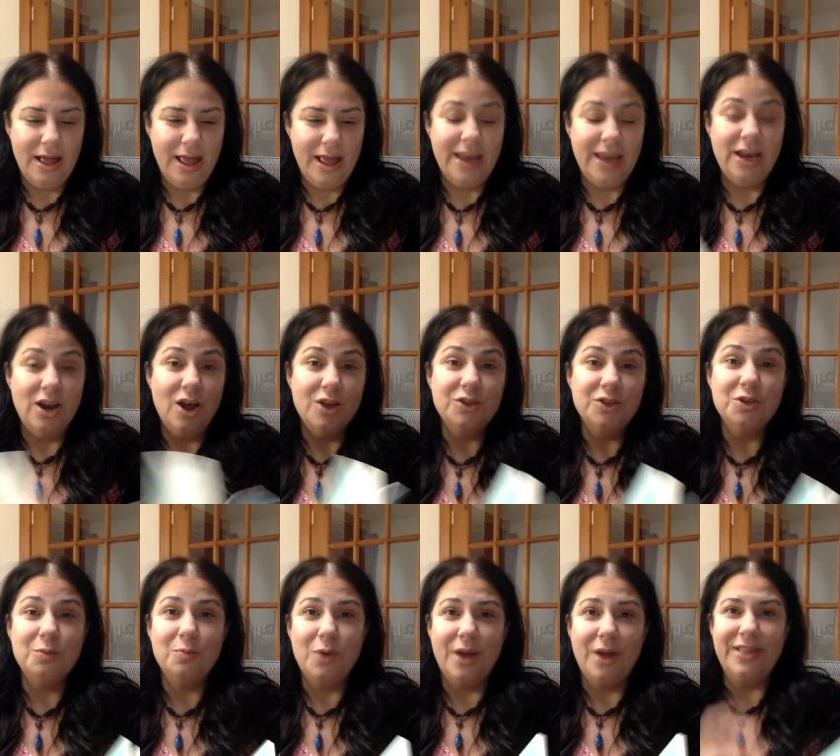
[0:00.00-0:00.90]
And it
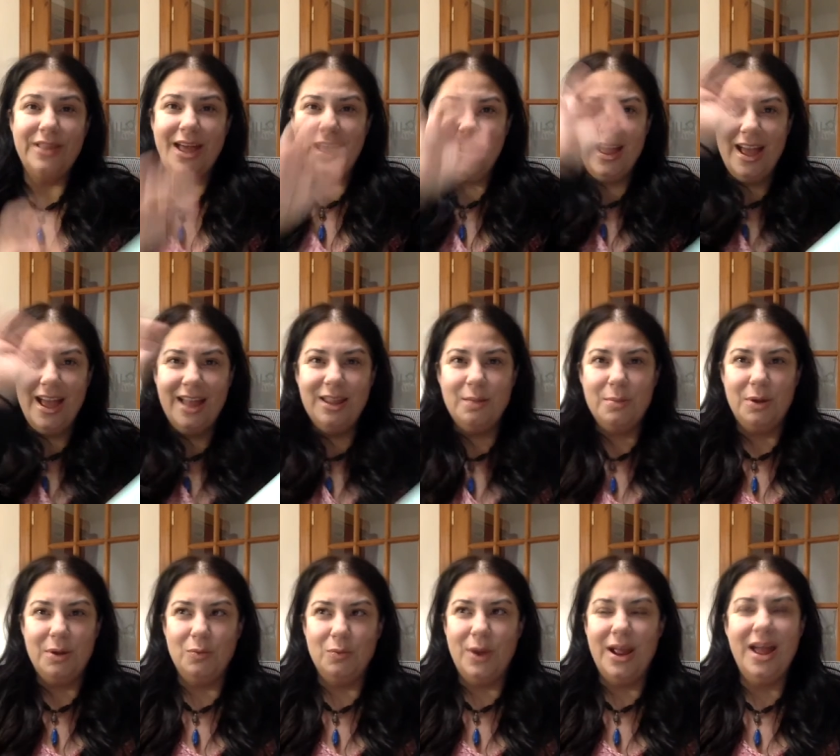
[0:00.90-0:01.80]
also brought that
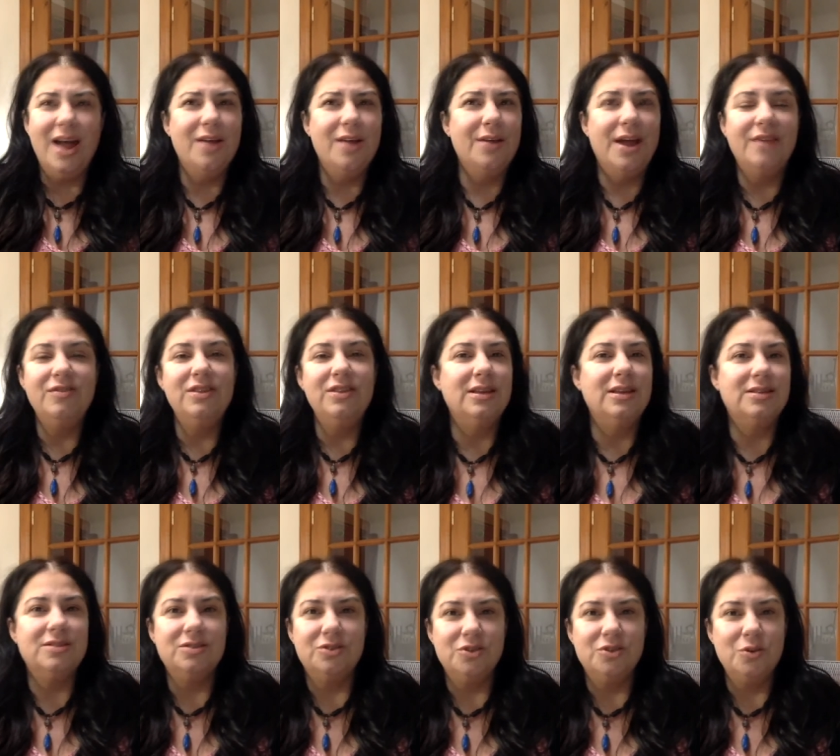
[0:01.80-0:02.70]
element, right? How everything
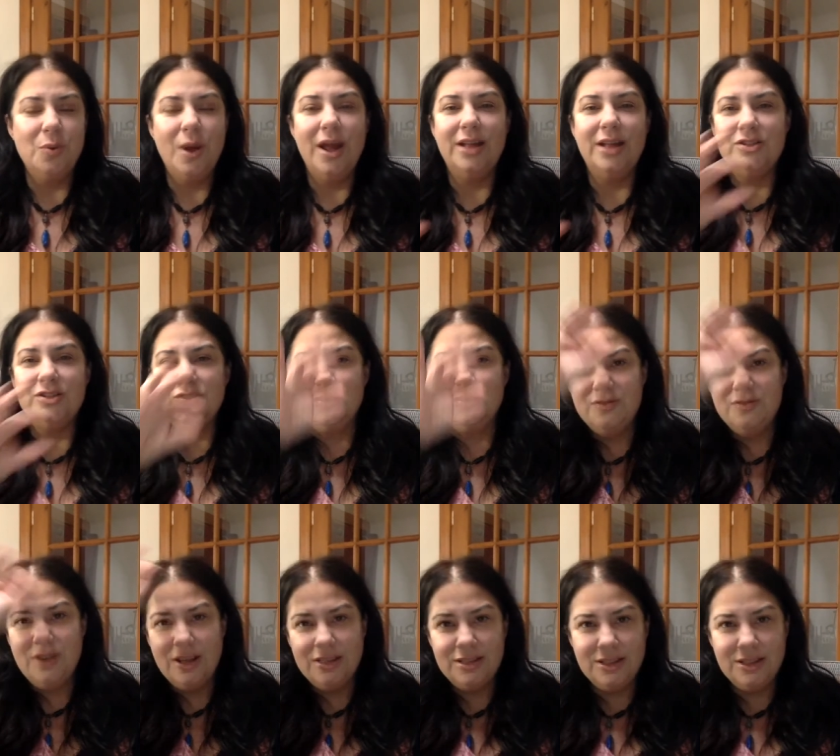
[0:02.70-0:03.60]
is intertwined. So you've
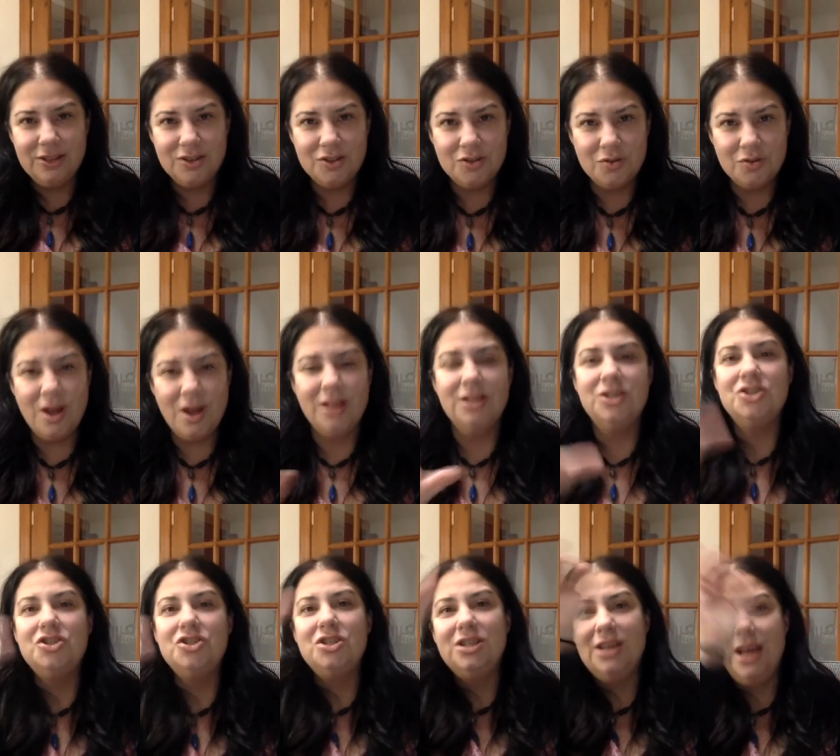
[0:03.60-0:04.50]
got the
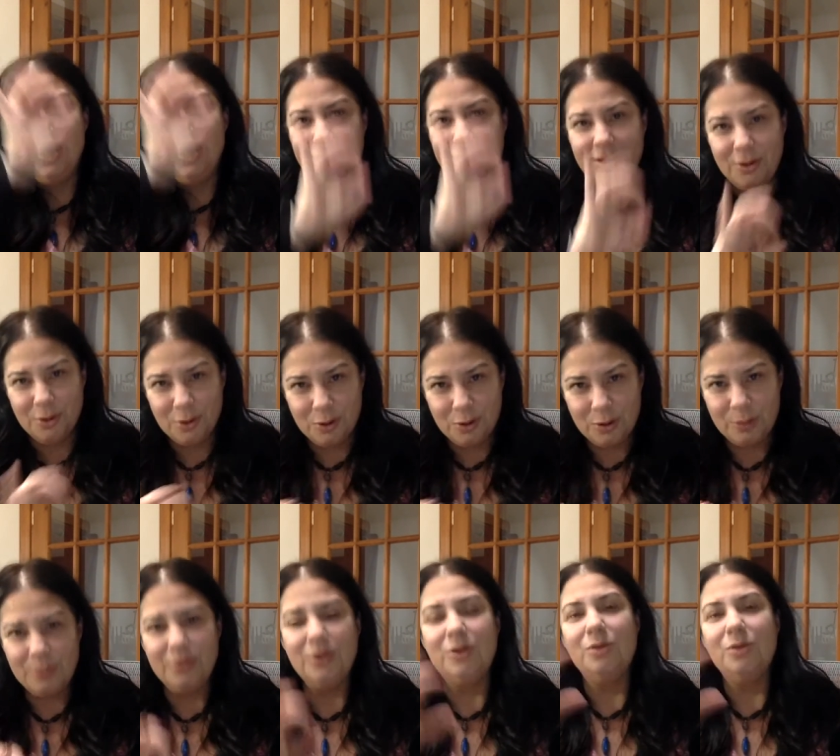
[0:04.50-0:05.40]
astrology and the
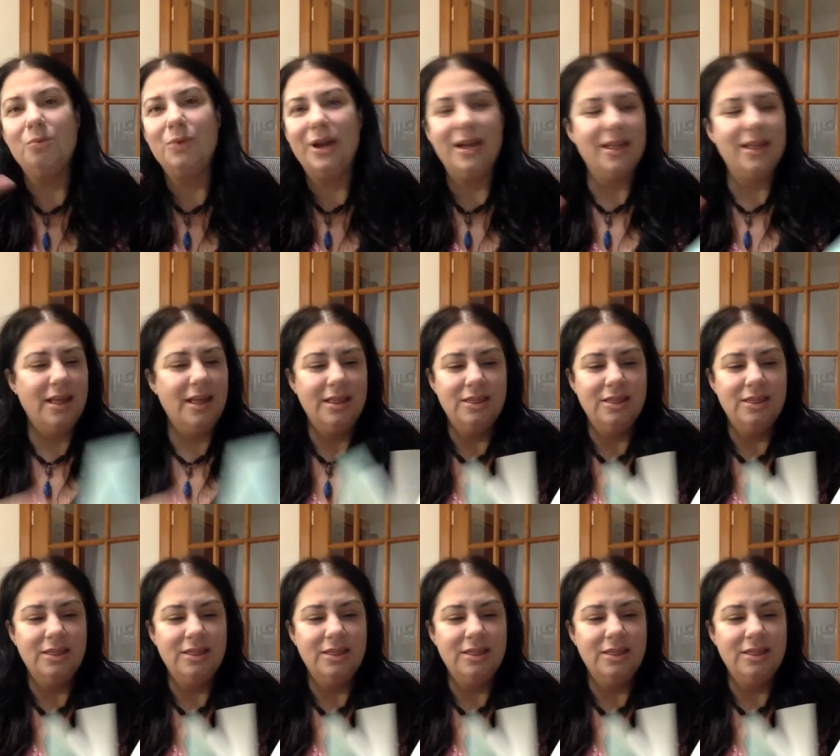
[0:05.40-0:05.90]
herbal, right?